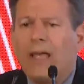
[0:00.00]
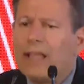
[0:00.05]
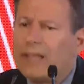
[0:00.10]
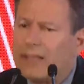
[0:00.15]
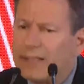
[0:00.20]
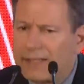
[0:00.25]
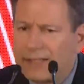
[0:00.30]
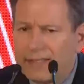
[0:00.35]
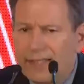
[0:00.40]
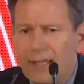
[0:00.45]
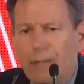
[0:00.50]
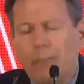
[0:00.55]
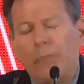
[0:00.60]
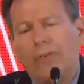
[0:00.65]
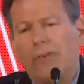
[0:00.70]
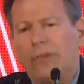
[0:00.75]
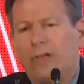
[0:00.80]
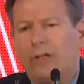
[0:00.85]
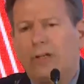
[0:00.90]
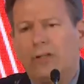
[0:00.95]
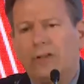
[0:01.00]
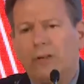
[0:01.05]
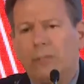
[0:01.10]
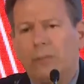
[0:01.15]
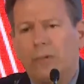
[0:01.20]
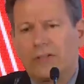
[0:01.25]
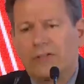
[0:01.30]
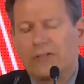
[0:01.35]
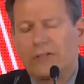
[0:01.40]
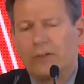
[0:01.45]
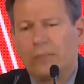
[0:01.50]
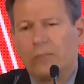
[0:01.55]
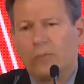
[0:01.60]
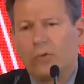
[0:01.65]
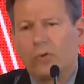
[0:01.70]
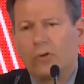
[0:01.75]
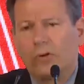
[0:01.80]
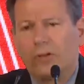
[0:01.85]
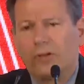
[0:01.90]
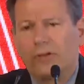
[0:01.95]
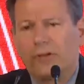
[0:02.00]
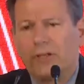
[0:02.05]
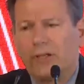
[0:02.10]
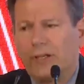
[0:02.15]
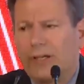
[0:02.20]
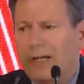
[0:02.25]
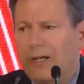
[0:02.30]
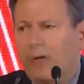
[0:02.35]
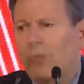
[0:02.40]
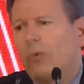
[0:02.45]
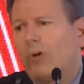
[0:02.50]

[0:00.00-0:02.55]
The same thing in the Muslim world today,